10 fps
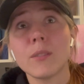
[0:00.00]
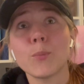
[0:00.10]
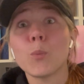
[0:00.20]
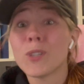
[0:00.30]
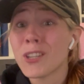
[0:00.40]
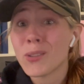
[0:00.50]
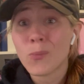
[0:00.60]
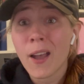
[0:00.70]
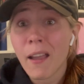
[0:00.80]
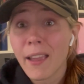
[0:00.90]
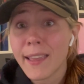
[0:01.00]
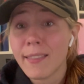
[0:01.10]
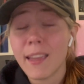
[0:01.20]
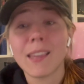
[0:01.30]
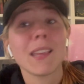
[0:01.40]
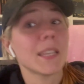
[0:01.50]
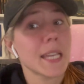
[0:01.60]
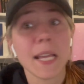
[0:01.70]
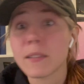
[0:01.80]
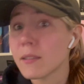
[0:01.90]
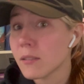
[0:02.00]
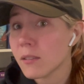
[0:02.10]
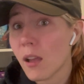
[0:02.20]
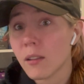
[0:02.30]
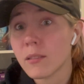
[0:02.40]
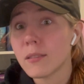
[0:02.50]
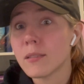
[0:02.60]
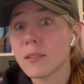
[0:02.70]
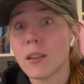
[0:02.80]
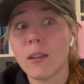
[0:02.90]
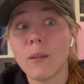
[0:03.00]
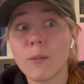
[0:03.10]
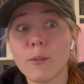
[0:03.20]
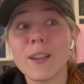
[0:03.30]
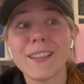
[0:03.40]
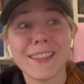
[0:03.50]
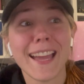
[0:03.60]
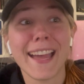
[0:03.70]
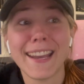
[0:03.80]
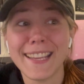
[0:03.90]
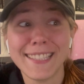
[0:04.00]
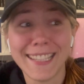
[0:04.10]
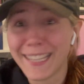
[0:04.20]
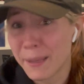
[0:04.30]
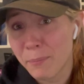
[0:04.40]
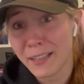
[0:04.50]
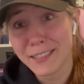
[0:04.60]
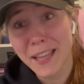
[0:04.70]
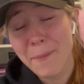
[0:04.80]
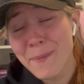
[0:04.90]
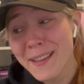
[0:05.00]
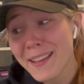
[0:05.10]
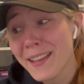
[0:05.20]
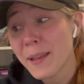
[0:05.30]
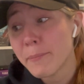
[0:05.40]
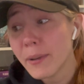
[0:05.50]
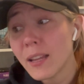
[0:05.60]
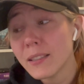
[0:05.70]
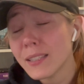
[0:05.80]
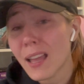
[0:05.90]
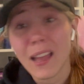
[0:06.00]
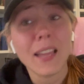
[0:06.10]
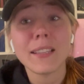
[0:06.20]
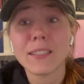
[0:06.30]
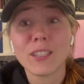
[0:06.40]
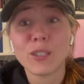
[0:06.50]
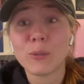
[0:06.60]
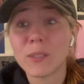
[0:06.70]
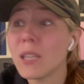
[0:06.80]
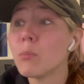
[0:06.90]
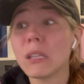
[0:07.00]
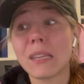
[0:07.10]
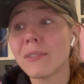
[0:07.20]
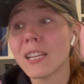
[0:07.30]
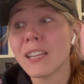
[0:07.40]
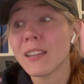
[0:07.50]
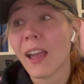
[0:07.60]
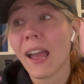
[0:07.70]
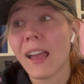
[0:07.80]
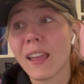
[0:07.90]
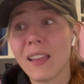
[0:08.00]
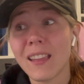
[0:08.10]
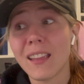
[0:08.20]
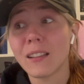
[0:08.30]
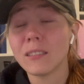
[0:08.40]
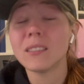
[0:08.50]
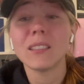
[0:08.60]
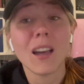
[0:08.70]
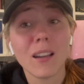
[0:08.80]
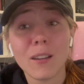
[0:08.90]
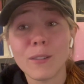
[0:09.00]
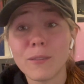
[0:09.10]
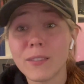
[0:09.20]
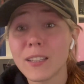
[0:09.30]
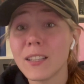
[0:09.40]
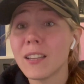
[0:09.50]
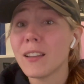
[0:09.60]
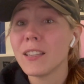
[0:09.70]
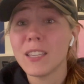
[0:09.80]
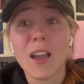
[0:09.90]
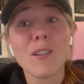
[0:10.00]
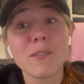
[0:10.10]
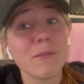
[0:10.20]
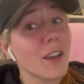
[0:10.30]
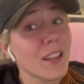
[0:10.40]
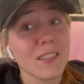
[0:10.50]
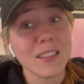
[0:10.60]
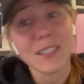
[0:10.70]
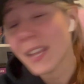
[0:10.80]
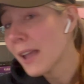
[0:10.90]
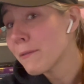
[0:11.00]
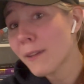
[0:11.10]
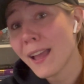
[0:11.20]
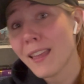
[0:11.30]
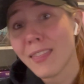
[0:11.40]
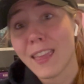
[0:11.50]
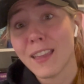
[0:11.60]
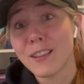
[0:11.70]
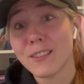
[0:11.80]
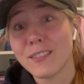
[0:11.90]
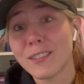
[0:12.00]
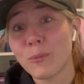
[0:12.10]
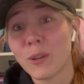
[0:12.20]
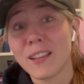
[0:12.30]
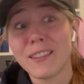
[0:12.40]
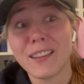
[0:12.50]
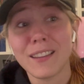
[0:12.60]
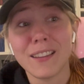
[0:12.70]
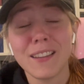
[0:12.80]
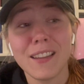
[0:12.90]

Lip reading: which is why, like, yes, it sucks, you know, that it didn't get picked up, but I still really believe in it. I love young, fun sci-fi things. One of the,